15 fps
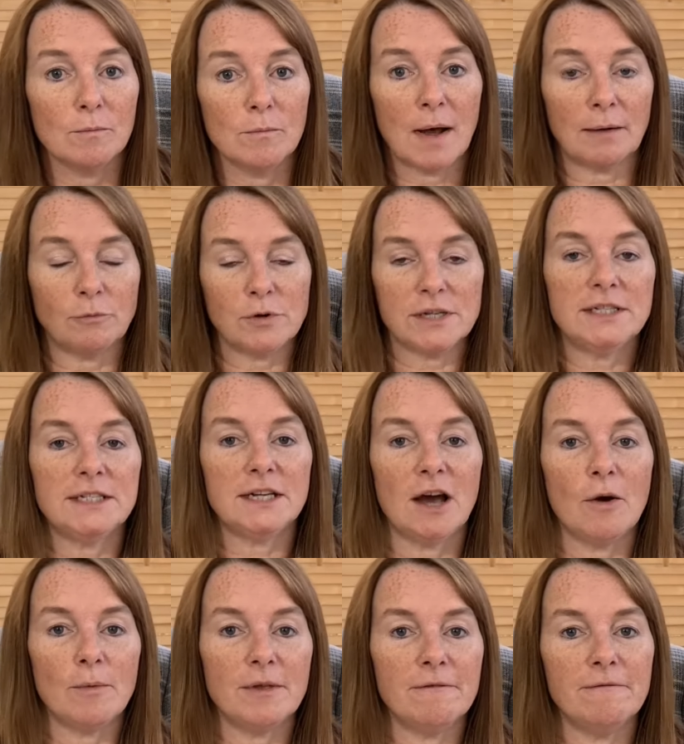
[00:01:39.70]
I'm going to start
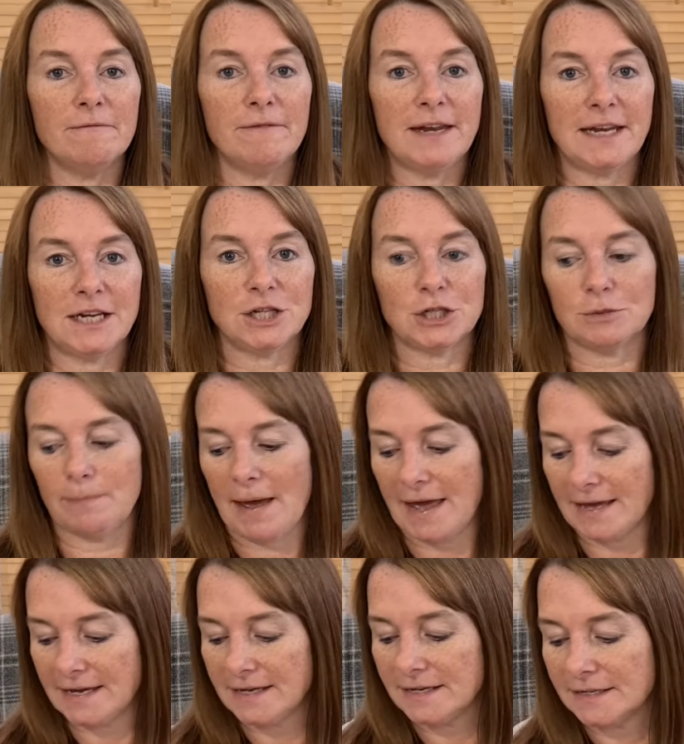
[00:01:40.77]
with finished
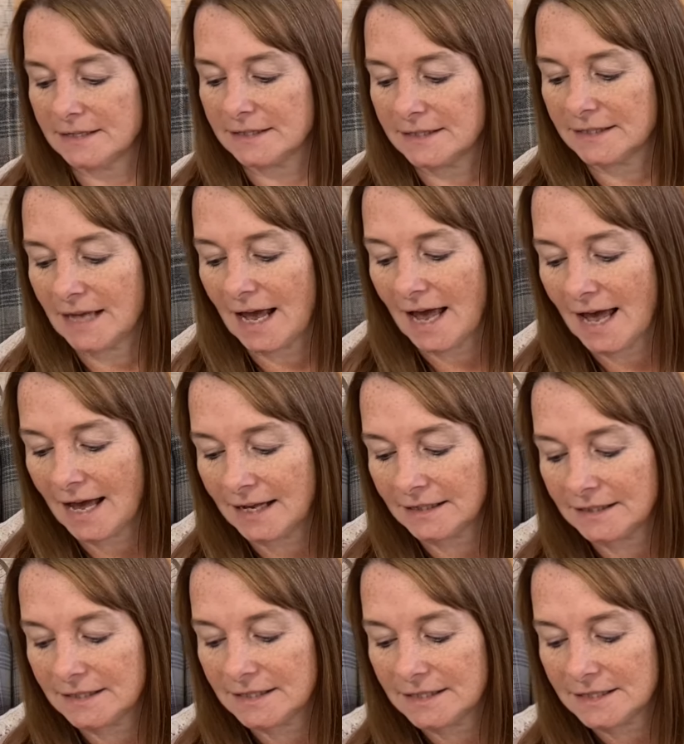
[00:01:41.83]
makes,
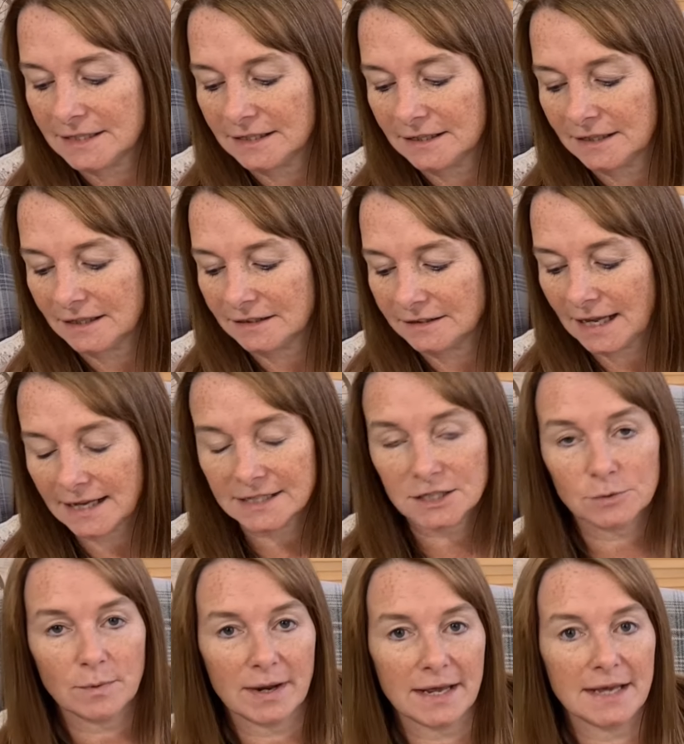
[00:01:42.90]
and last
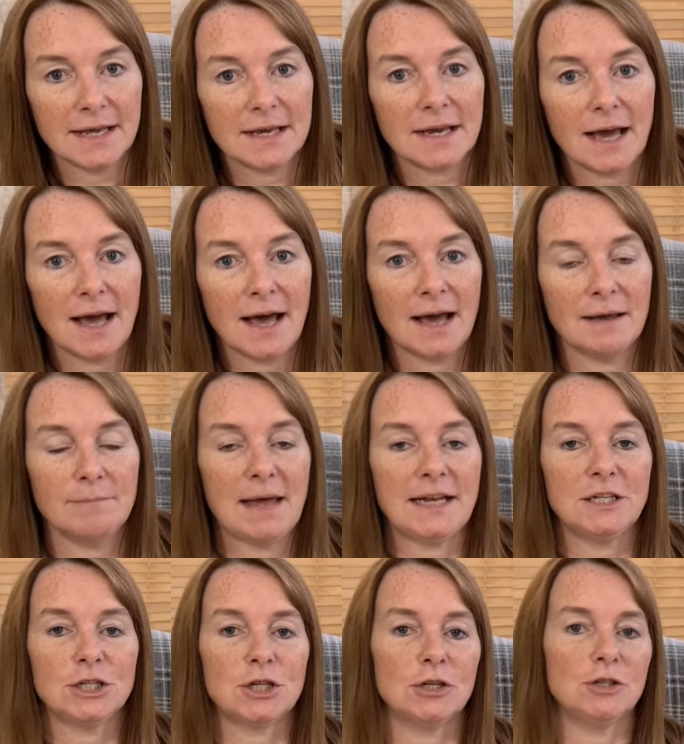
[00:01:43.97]
week I
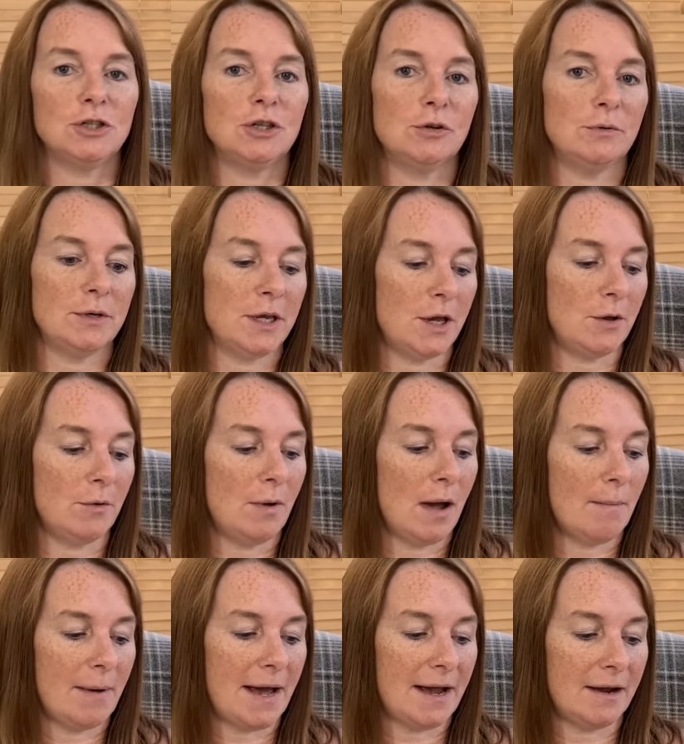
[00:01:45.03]
mentioned to you
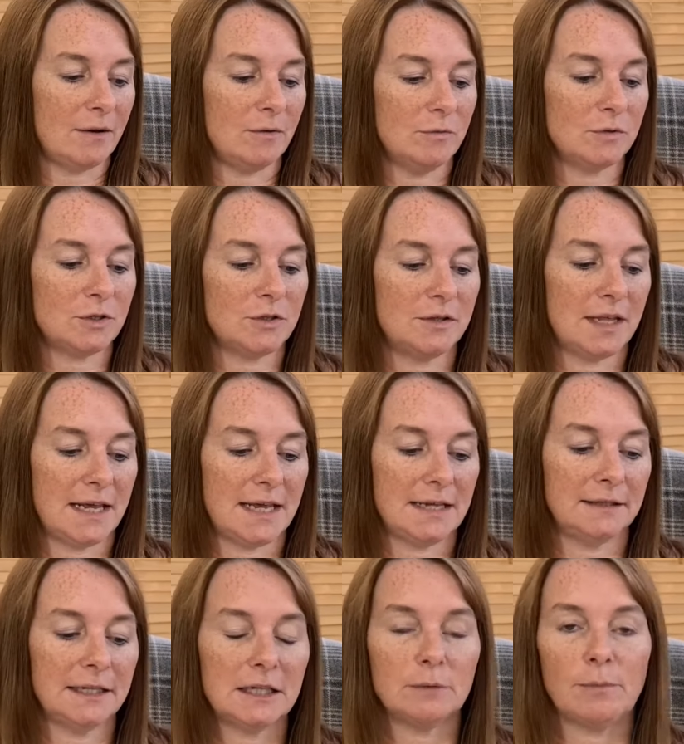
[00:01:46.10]
about the
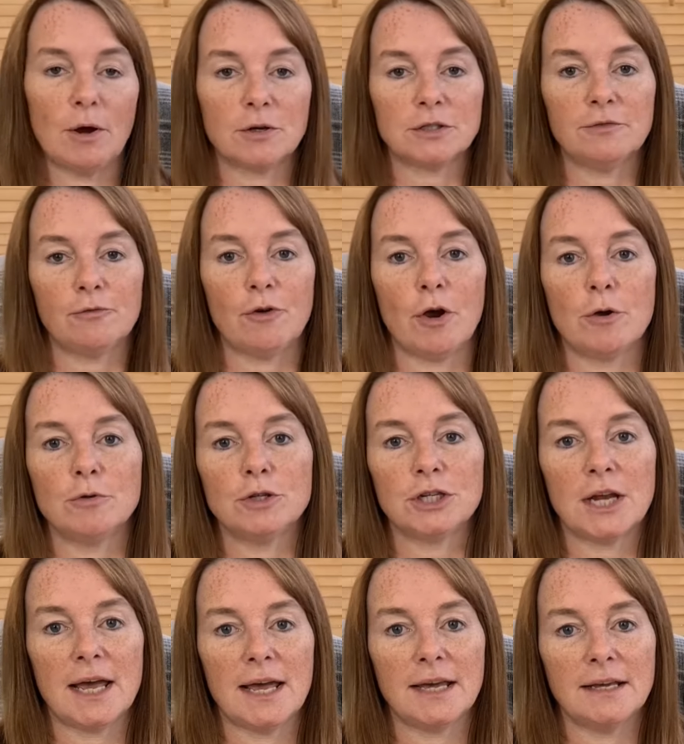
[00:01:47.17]
little box of
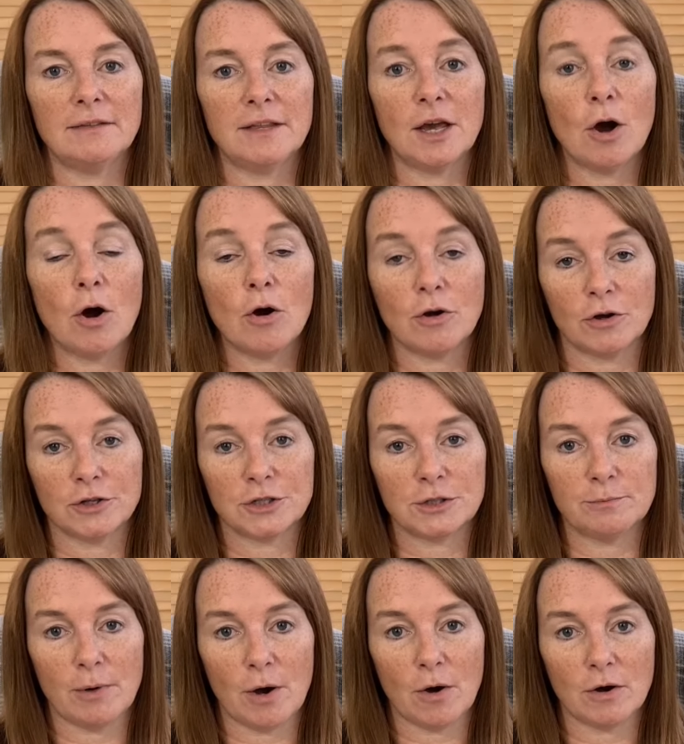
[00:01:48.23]
crochet, the August
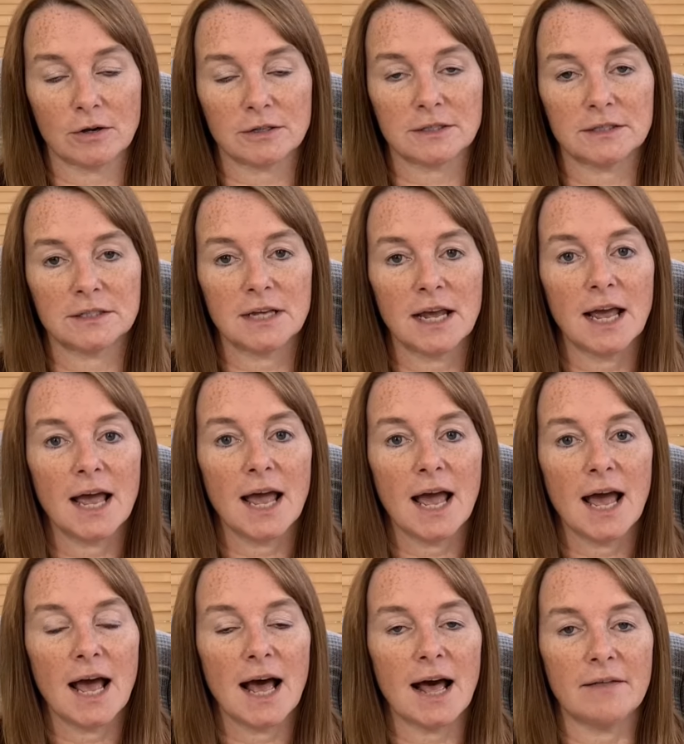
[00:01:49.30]
box,
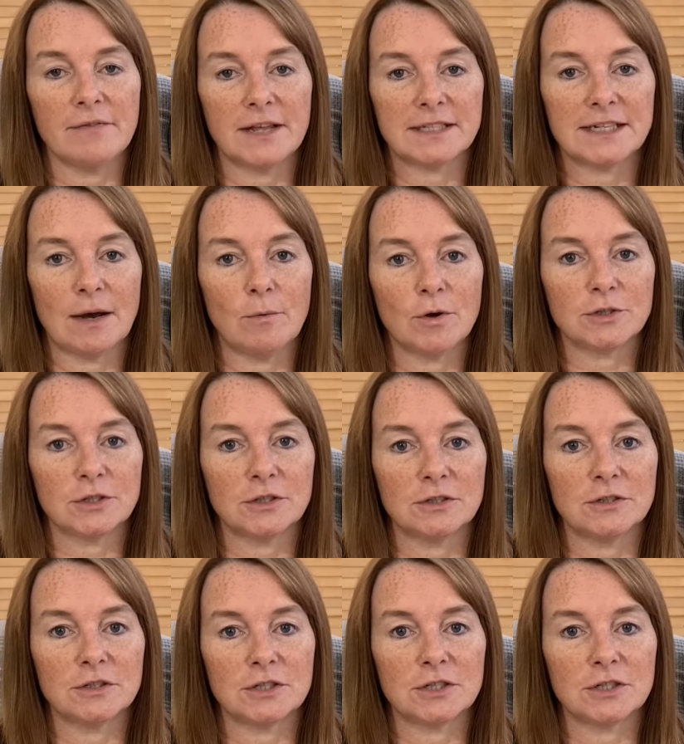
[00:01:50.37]
and that I wasn't